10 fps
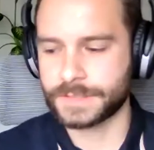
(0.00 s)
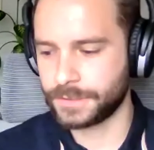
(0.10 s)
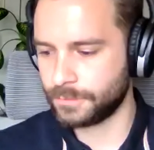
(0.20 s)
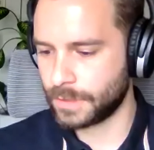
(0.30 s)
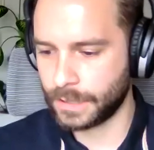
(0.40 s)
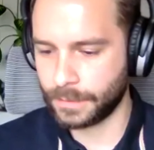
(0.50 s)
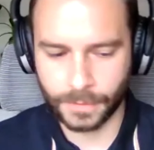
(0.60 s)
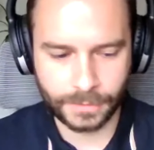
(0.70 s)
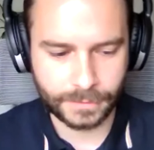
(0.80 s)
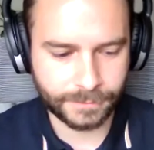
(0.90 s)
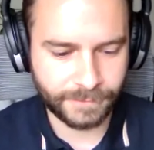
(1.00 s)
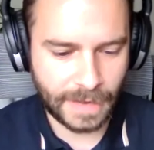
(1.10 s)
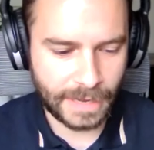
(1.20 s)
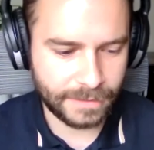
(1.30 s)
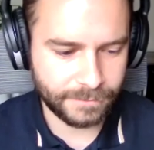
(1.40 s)
so
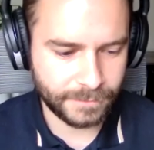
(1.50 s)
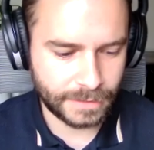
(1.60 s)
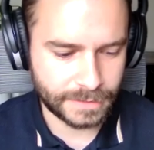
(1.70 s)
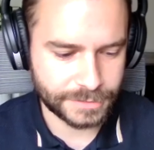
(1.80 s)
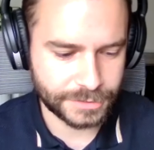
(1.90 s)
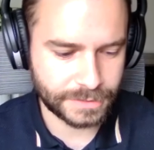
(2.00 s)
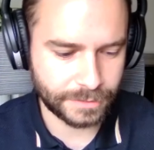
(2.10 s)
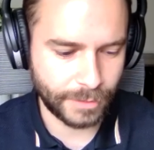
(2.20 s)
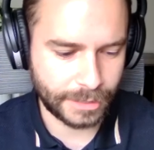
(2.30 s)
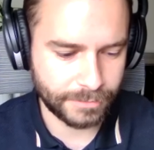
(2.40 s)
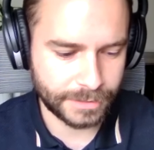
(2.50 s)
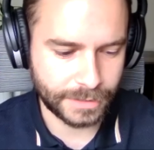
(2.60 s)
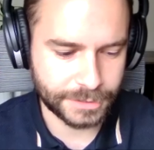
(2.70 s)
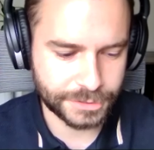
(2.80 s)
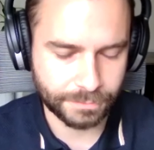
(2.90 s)
5 is just the
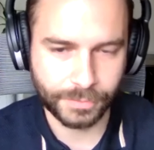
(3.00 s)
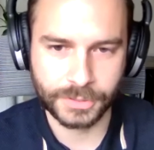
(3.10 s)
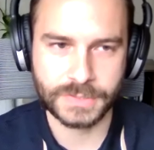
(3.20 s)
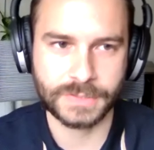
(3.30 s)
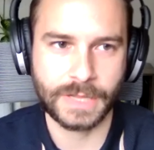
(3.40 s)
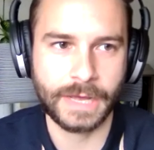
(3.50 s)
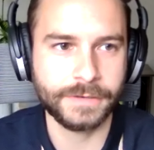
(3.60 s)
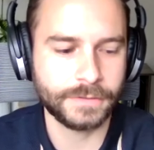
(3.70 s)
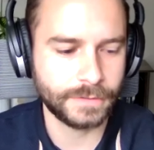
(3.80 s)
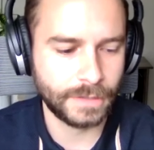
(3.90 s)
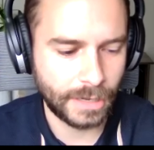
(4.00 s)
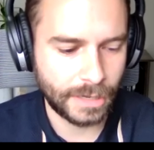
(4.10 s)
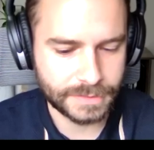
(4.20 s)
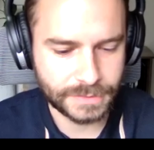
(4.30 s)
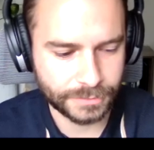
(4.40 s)
recommendation per slide.
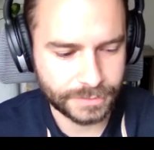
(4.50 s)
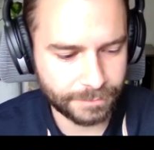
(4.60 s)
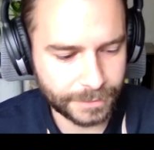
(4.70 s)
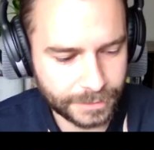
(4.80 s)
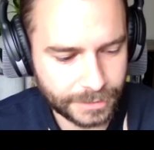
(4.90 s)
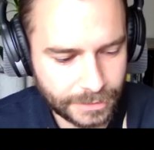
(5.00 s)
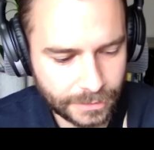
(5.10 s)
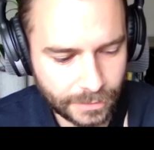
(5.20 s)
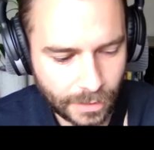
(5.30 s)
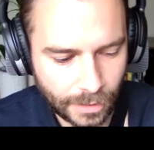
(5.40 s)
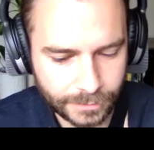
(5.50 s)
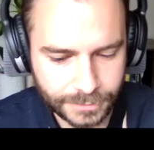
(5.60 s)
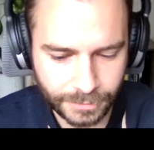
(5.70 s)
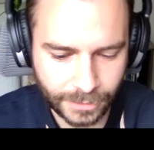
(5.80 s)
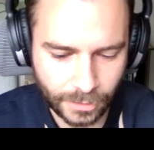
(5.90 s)
So typically
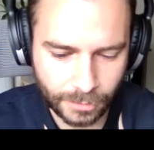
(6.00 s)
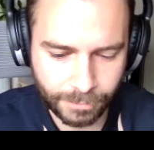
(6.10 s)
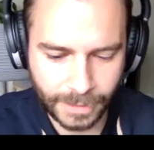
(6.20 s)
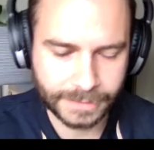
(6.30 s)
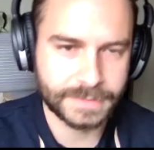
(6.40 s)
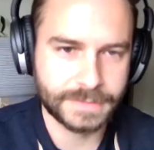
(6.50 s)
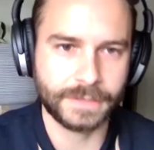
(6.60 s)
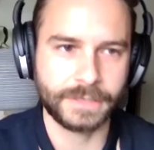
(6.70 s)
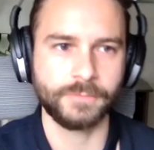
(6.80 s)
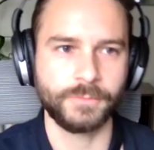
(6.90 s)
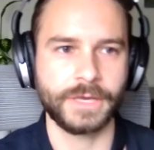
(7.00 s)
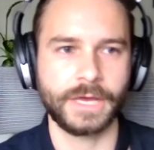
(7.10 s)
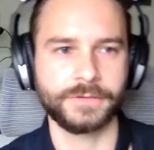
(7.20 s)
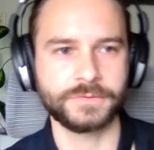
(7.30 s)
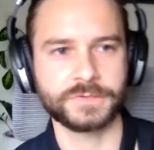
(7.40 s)
during our pilot study, we
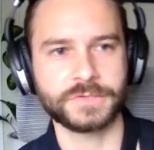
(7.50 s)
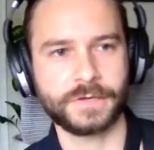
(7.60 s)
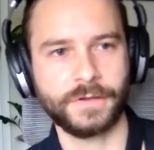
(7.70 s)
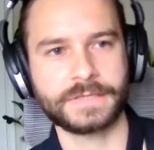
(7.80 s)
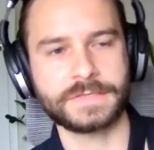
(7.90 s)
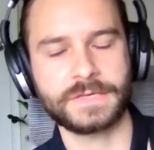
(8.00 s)
had users collect